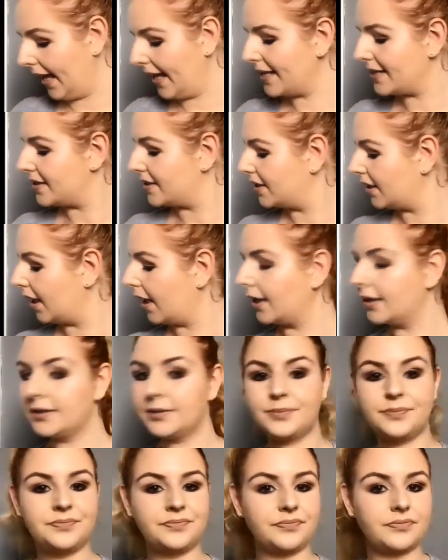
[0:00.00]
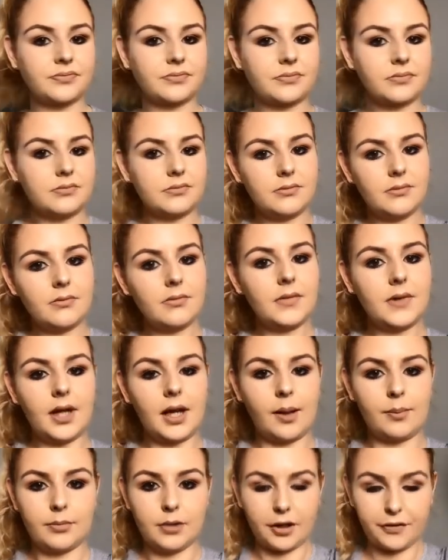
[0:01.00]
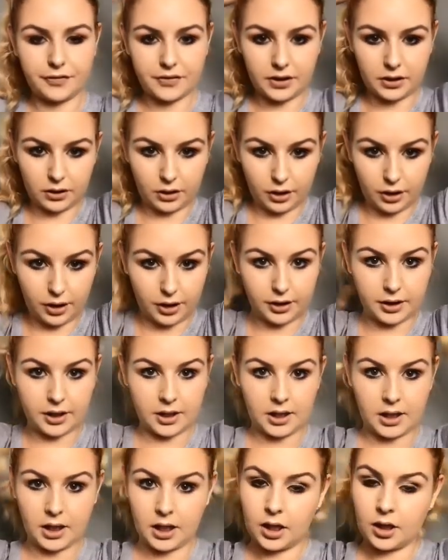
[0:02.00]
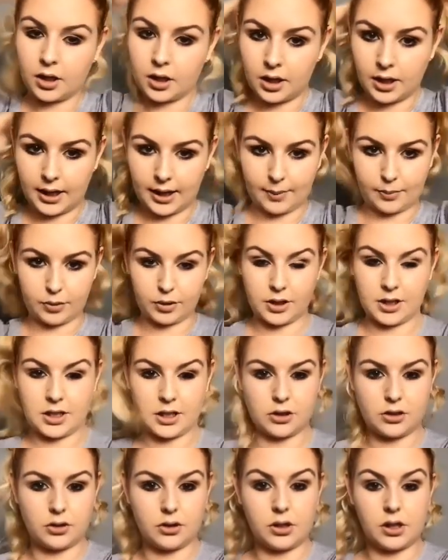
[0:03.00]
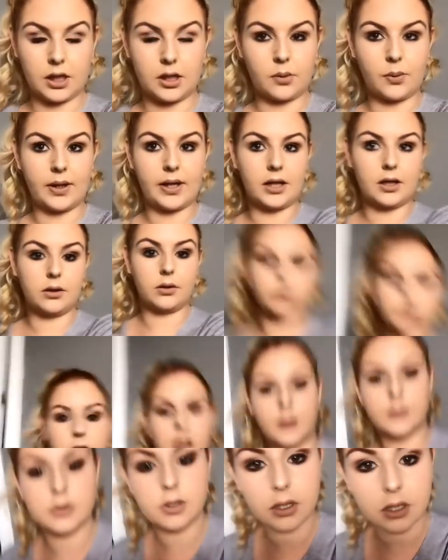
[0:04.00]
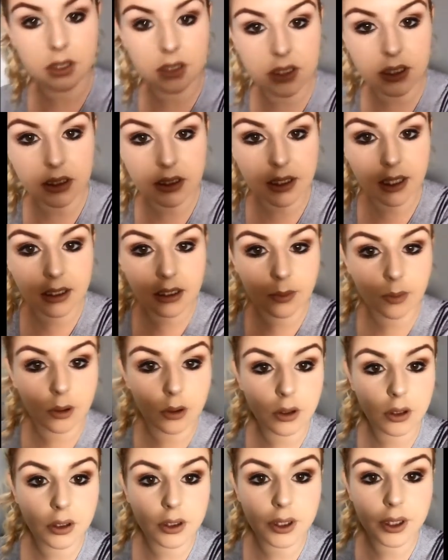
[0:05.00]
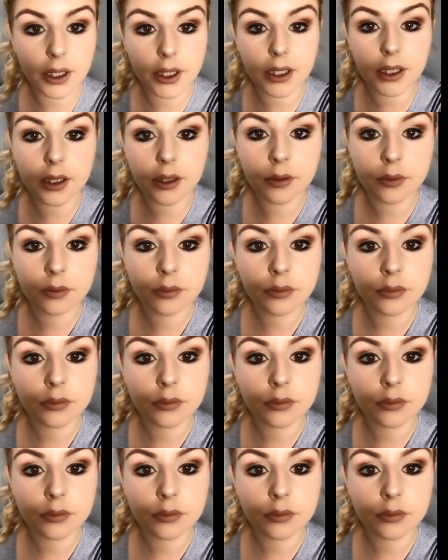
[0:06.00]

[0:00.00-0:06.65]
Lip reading: it's done. I'm loving the look. I'm going to do you a quite close up so you can see exactly what it looks like.